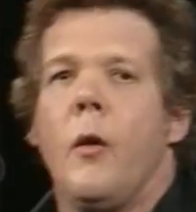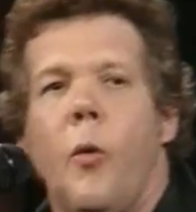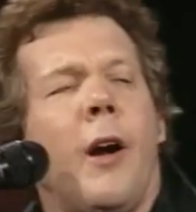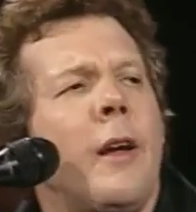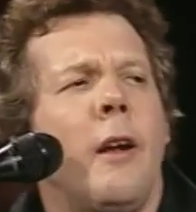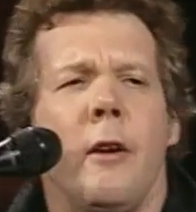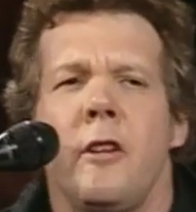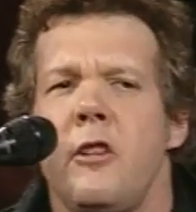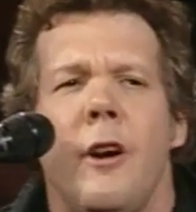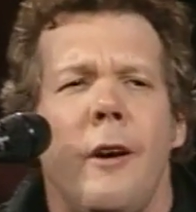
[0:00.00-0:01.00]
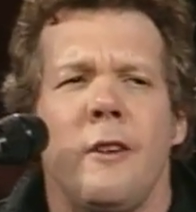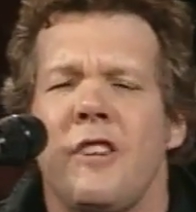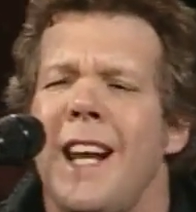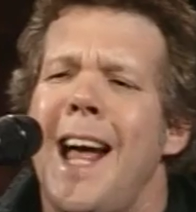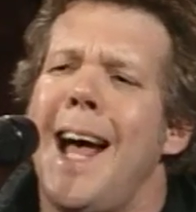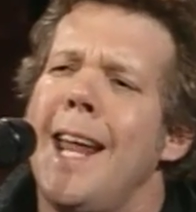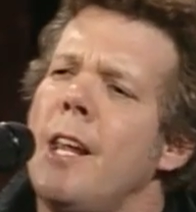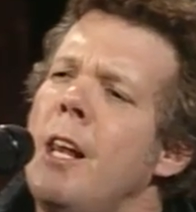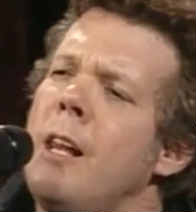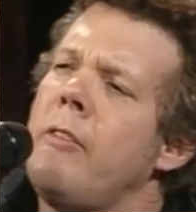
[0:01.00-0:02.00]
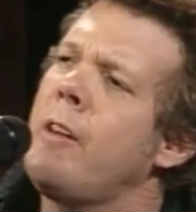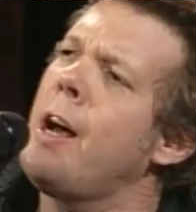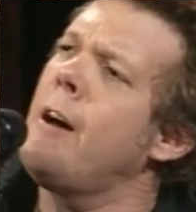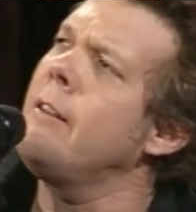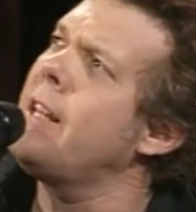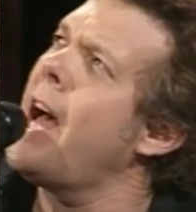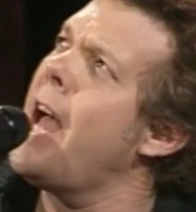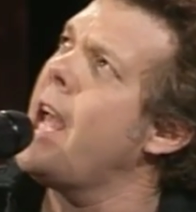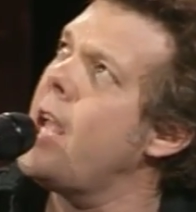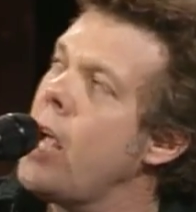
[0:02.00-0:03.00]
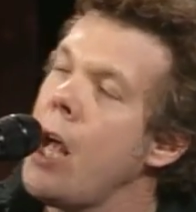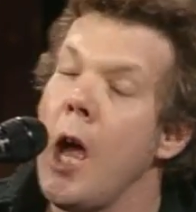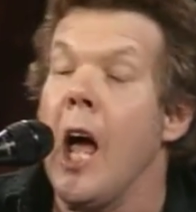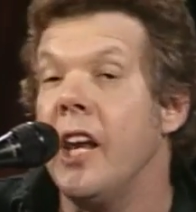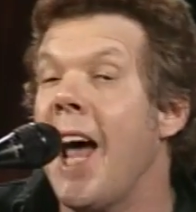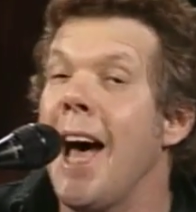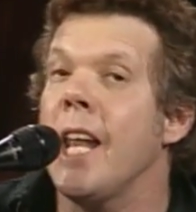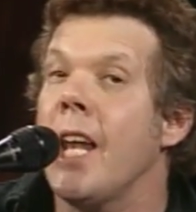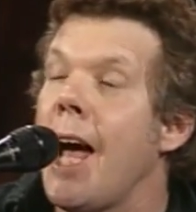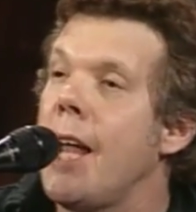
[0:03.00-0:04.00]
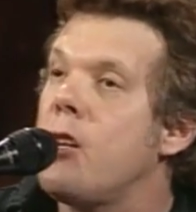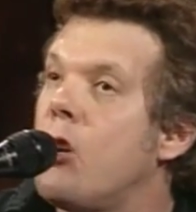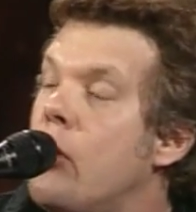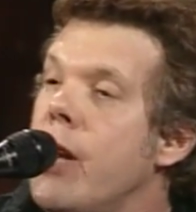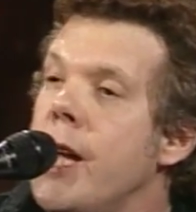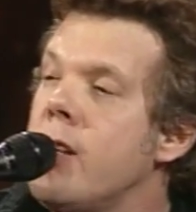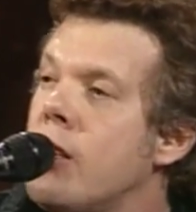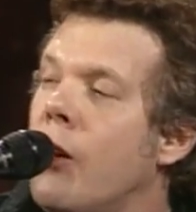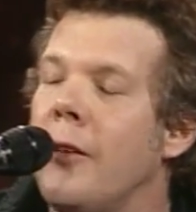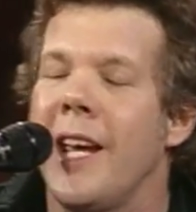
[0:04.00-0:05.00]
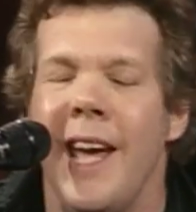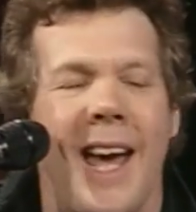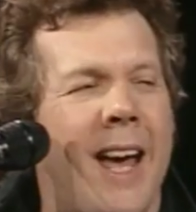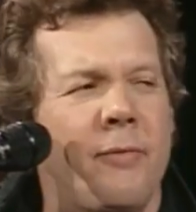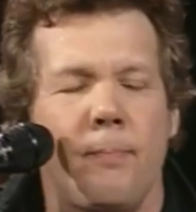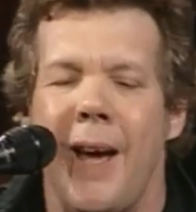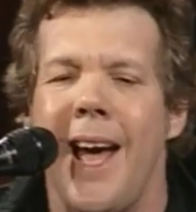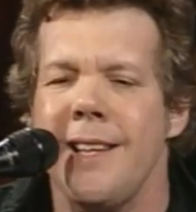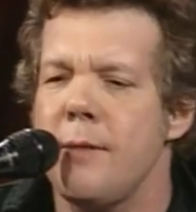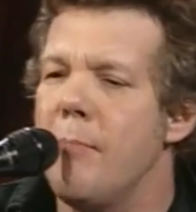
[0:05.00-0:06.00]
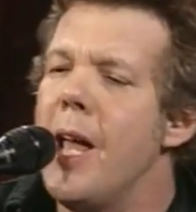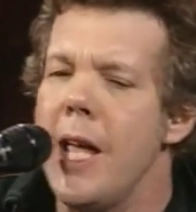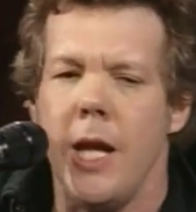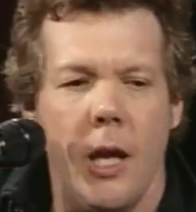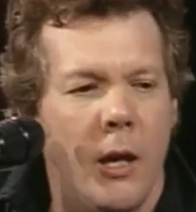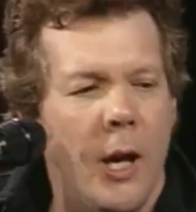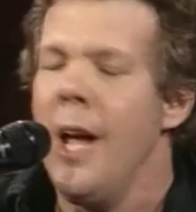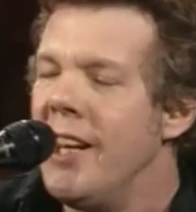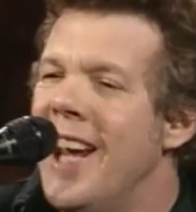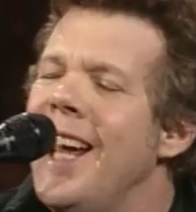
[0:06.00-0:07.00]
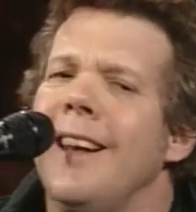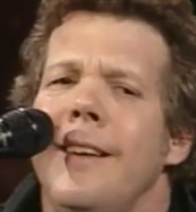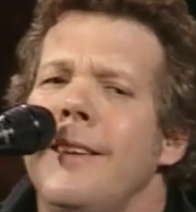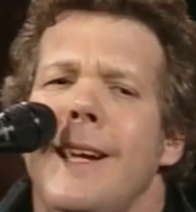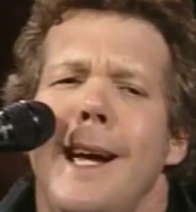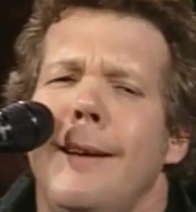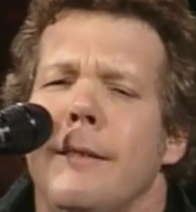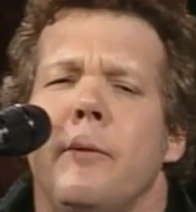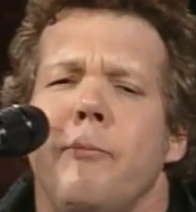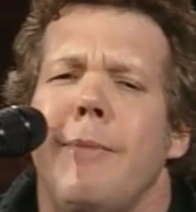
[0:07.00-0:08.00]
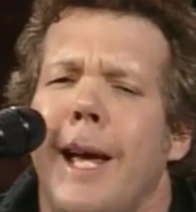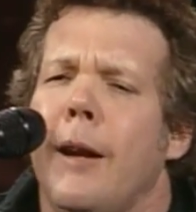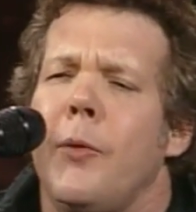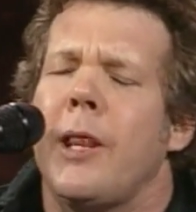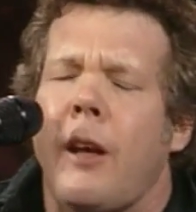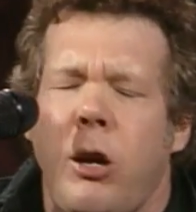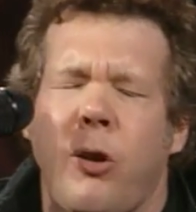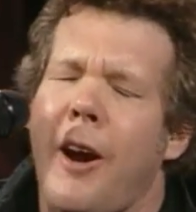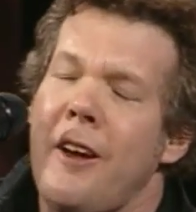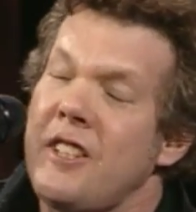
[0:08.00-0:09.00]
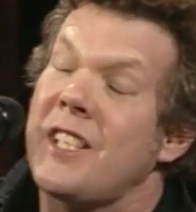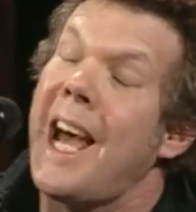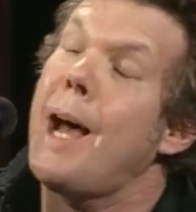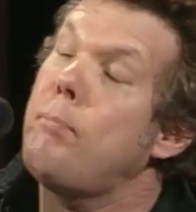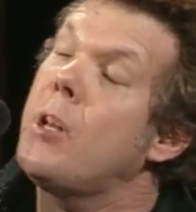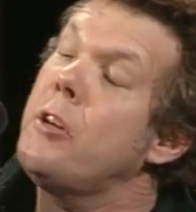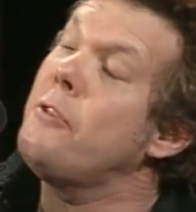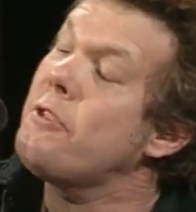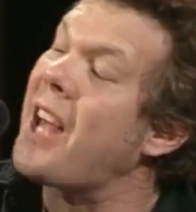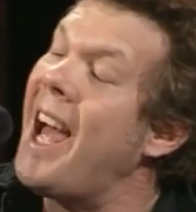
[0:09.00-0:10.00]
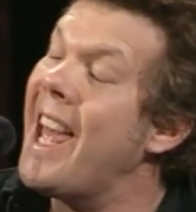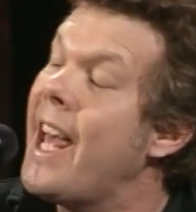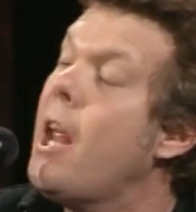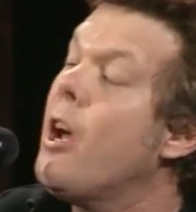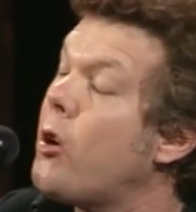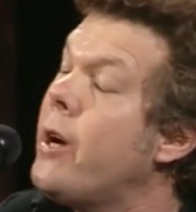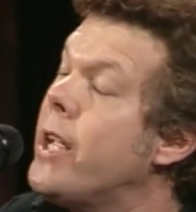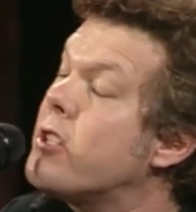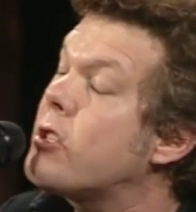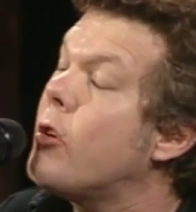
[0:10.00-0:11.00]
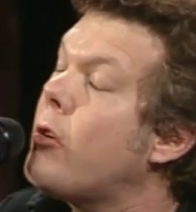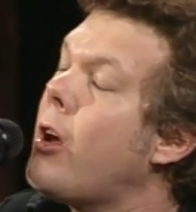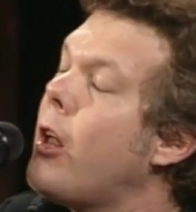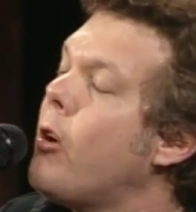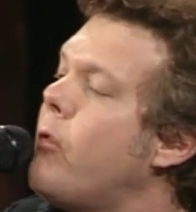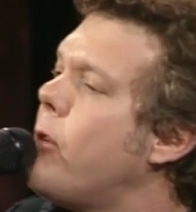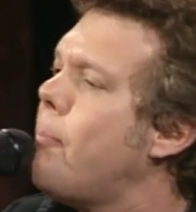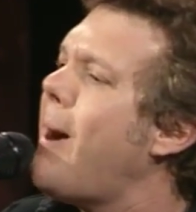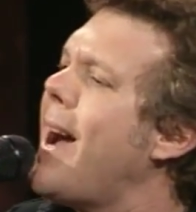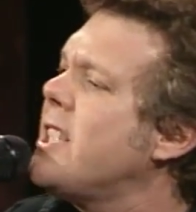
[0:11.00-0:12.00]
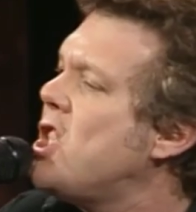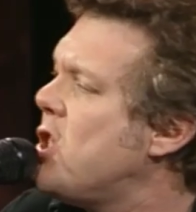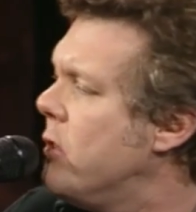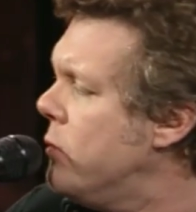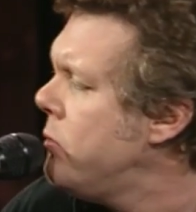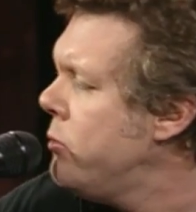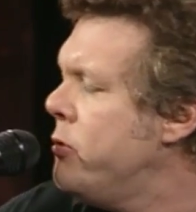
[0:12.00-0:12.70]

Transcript: Working on a Georgia line to live a long day. 99 degrees and only half past May. Nailing down the metal with a cross tie blues. I had creosote all over shoes.